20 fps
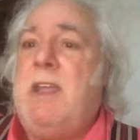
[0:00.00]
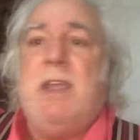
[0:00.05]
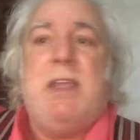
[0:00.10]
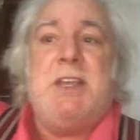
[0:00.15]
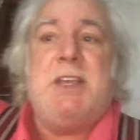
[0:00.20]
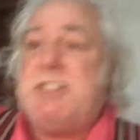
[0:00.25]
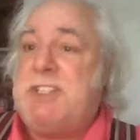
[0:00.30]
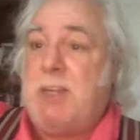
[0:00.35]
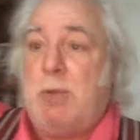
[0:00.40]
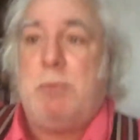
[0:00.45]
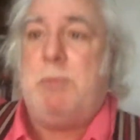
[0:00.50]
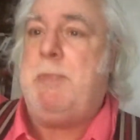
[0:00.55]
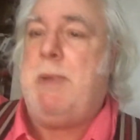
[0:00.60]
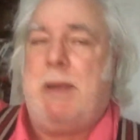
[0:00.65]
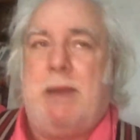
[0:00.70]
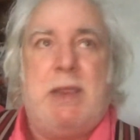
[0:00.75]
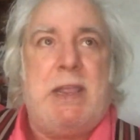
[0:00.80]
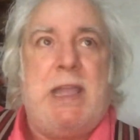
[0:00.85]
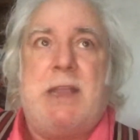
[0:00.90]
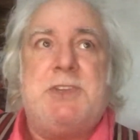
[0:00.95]
He still wouldn't be
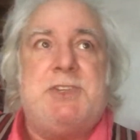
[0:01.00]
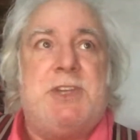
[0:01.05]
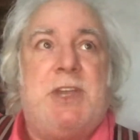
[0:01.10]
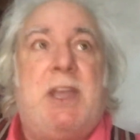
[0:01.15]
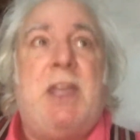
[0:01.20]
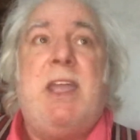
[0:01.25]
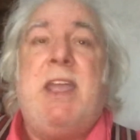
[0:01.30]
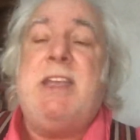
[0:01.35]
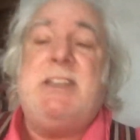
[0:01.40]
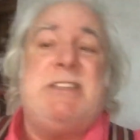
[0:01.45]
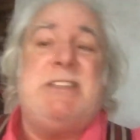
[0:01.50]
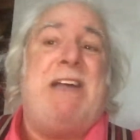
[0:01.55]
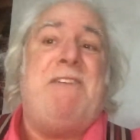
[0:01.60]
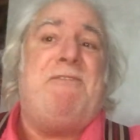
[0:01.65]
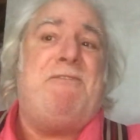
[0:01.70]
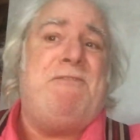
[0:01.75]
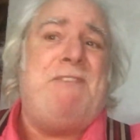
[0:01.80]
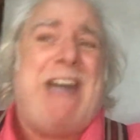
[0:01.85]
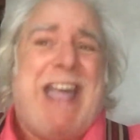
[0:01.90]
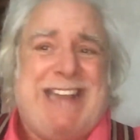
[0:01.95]
able to catch you. He's that
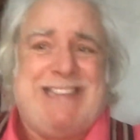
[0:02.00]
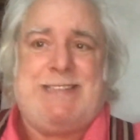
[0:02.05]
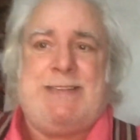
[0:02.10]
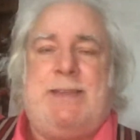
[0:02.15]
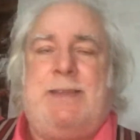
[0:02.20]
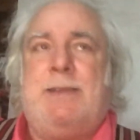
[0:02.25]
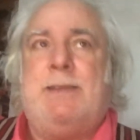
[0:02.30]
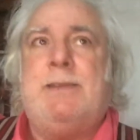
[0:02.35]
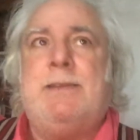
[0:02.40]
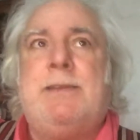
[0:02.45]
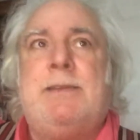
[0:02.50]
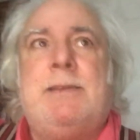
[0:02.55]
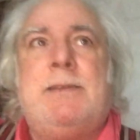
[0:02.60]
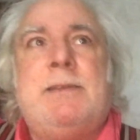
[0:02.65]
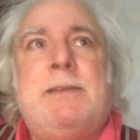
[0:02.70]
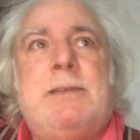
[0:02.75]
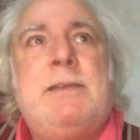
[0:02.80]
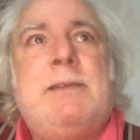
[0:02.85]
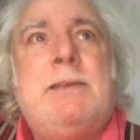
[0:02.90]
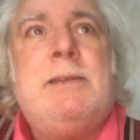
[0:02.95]
fat.
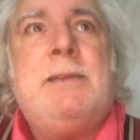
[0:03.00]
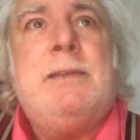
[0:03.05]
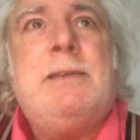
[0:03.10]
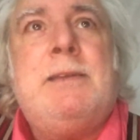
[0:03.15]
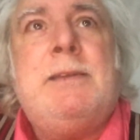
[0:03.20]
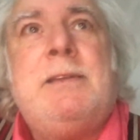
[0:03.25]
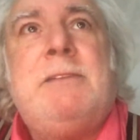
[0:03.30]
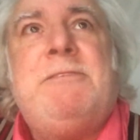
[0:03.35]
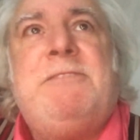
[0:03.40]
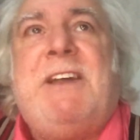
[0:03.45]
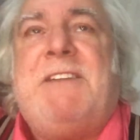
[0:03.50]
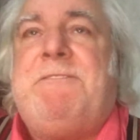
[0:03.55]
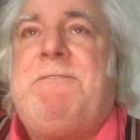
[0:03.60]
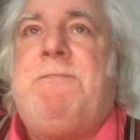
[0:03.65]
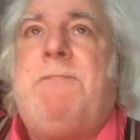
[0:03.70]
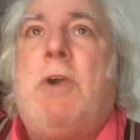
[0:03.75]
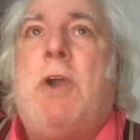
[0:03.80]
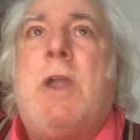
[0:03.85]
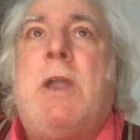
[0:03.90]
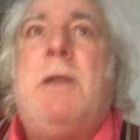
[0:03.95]
Fat
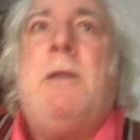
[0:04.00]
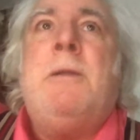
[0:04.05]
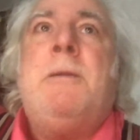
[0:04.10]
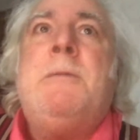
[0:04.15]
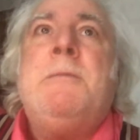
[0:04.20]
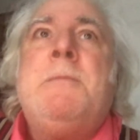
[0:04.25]
fucker.